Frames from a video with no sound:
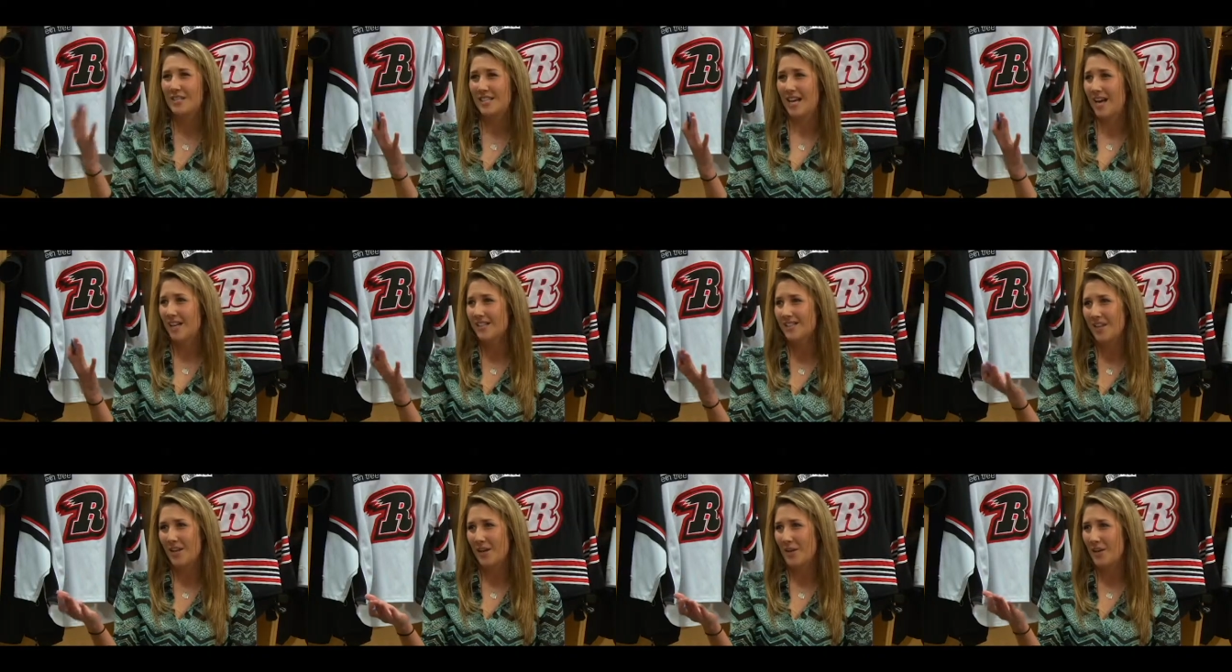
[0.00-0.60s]

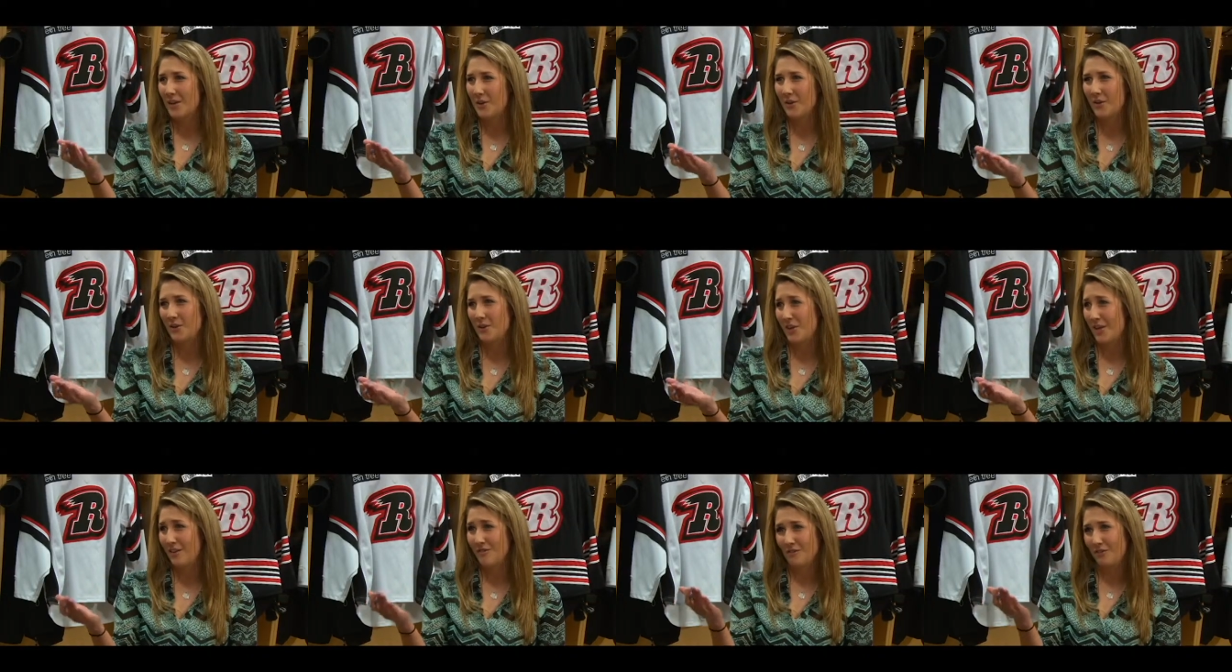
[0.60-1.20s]
dad's had a huge
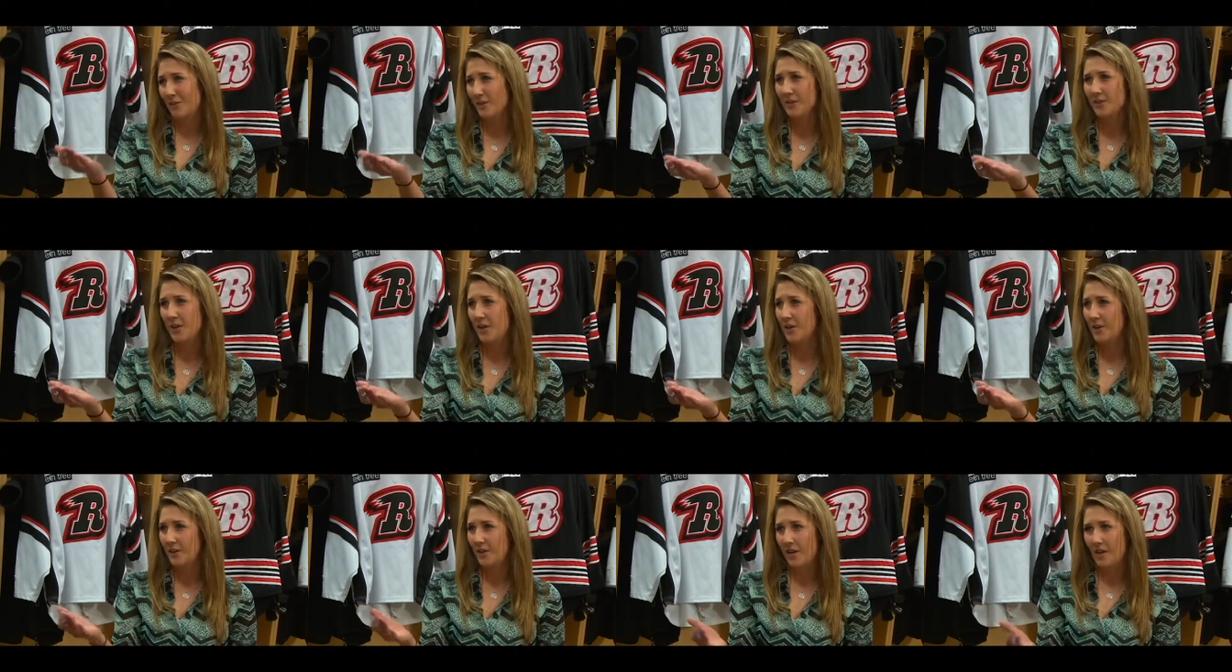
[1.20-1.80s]
influence
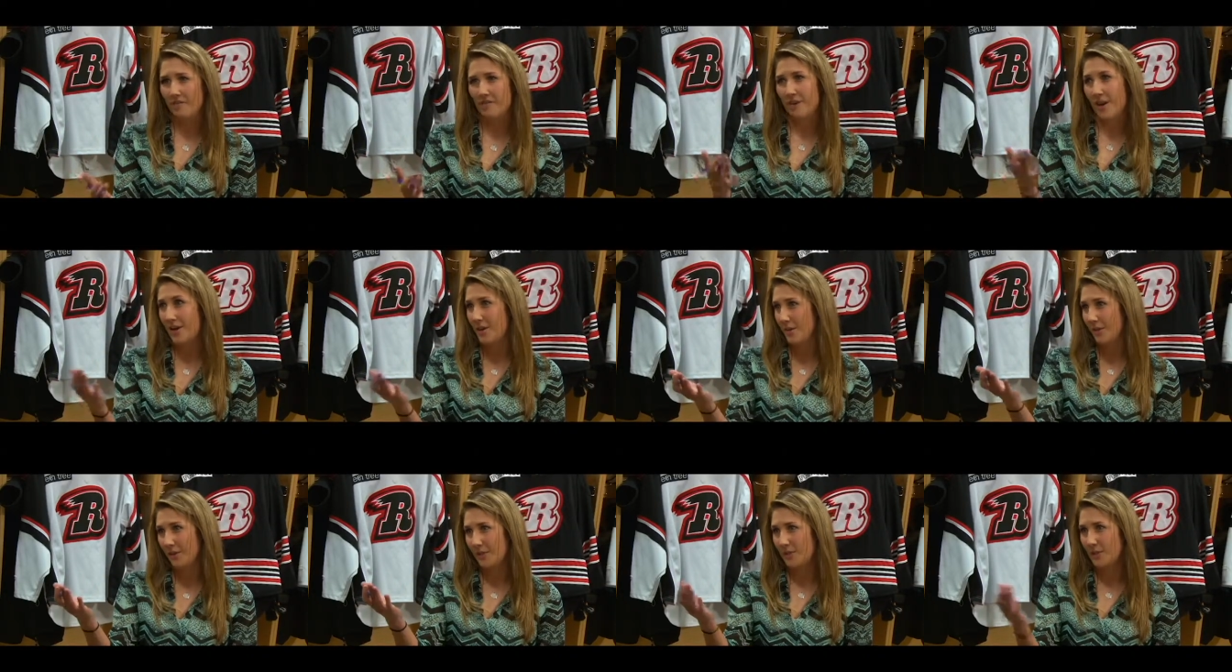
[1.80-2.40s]
on your life,
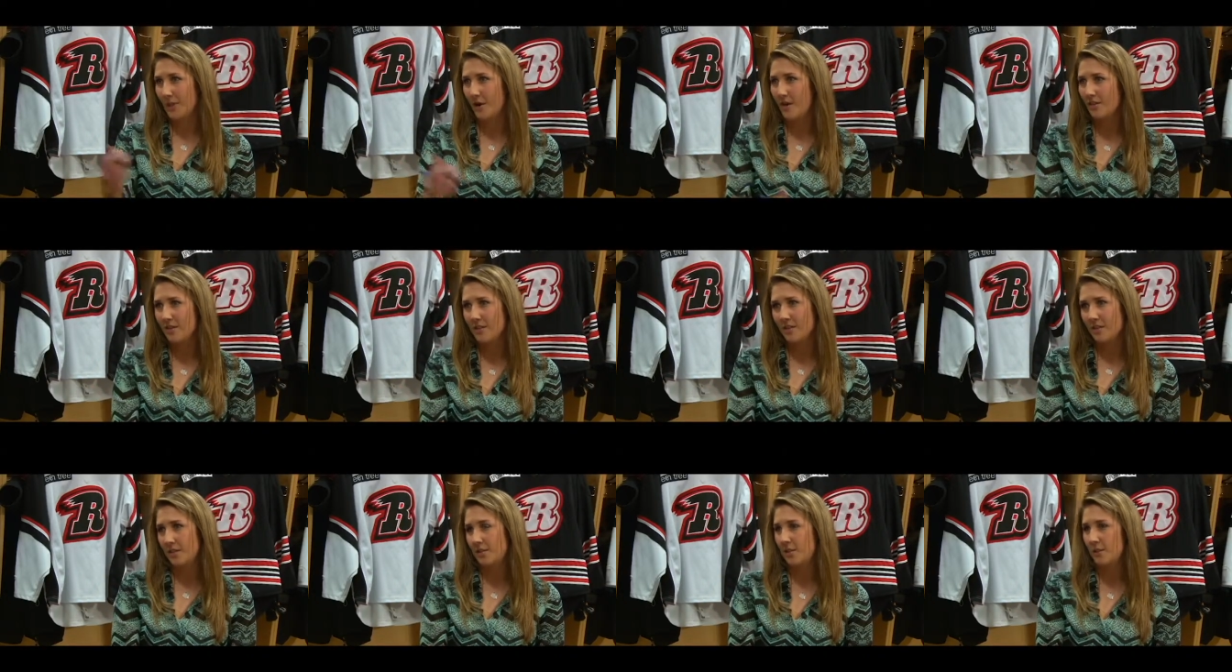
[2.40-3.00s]
got you into it,
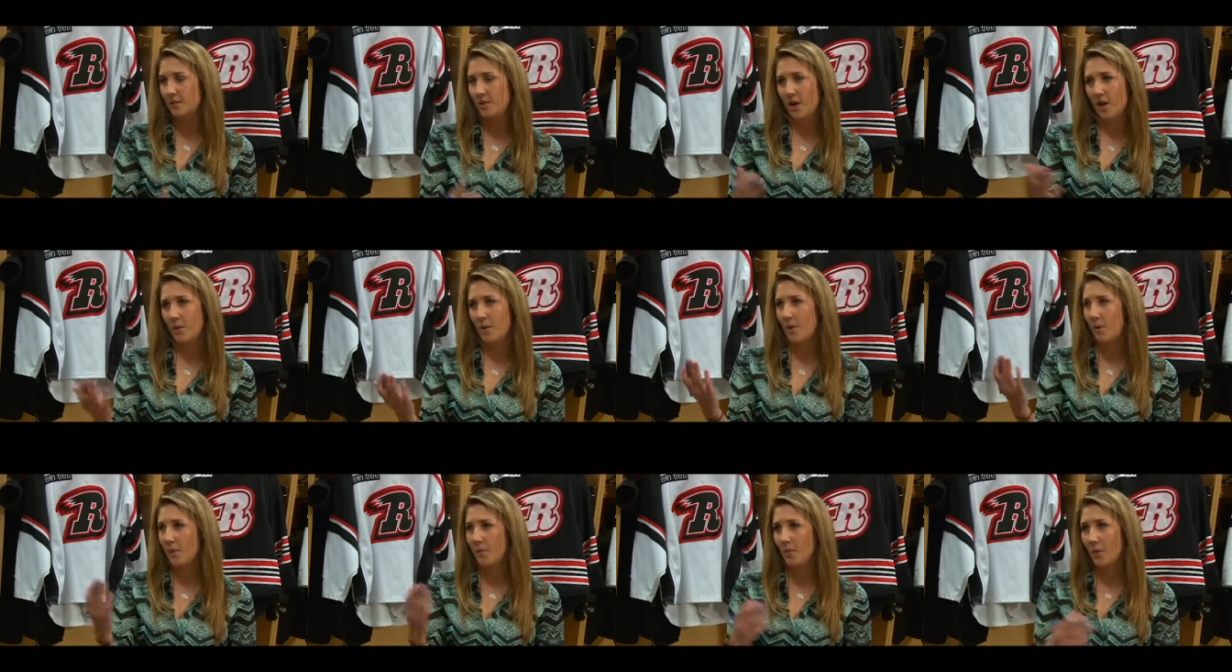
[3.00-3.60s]
obviously. So talk
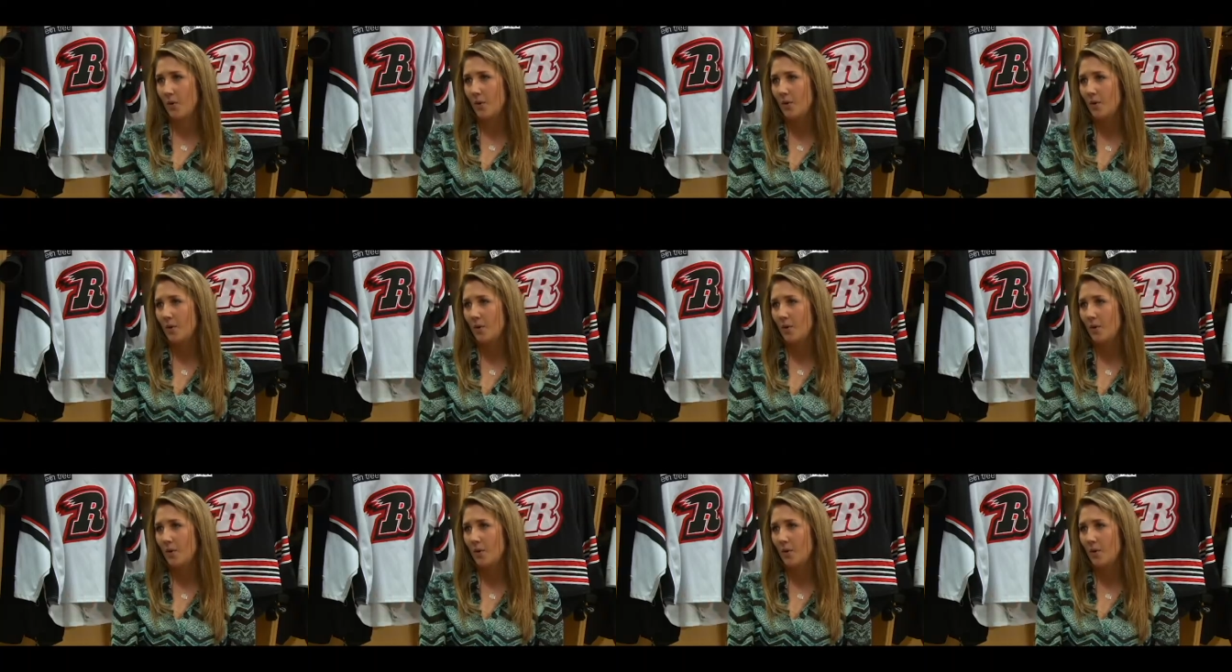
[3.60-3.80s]
about the role